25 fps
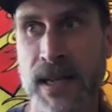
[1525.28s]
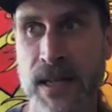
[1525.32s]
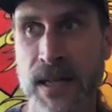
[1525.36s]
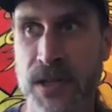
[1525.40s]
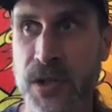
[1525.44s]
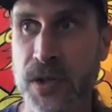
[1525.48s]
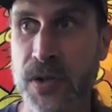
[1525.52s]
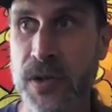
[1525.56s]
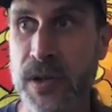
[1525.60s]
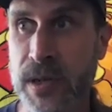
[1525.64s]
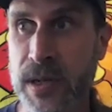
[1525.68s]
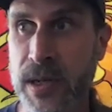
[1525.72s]

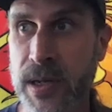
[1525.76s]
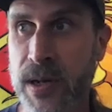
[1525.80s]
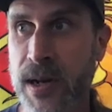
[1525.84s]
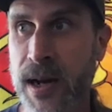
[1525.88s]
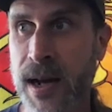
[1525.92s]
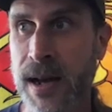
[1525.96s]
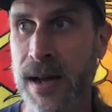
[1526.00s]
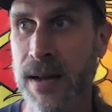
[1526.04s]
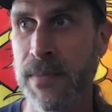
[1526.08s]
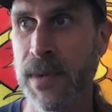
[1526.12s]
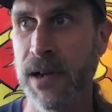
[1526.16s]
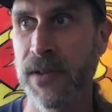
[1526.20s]
junior year, I
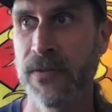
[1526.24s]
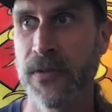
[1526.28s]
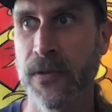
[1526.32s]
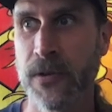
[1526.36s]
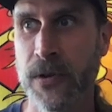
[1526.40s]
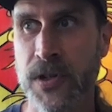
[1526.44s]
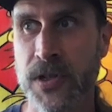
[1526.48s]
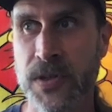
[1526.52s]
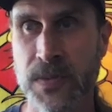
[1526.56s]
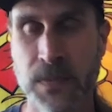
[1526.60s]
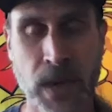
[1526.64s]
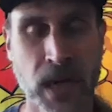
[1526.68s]
had my
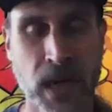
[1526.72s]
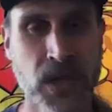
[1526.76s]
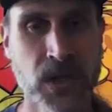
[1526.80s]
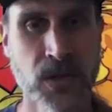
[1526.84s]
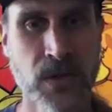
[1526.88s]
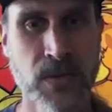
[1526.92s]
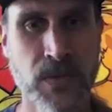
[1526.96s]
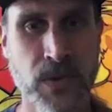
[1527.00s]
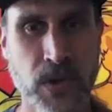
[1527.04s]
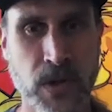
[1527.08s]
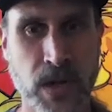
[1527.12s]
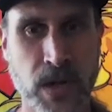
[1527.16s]
first
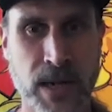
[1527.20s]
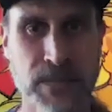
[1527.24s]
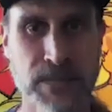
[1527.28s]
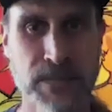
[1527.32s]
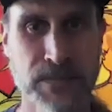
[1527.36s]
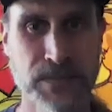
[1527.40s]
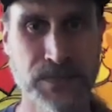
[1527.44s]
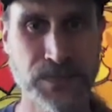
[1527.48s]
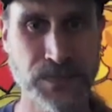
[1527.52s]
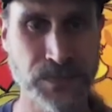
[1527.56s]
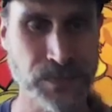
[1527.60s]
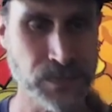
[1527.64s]
mushroom trip.
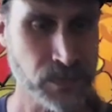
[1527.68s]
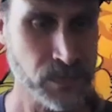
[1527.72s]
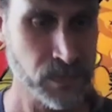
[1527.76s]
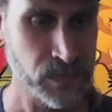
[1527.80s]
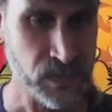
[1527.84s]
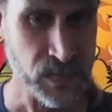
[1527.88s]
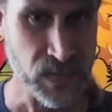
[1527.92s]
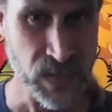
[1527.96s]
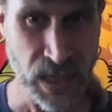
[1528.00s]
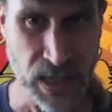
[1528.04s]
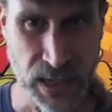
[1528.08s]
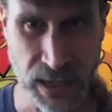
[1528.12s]

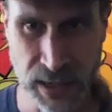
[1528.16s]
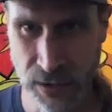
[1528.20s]
And I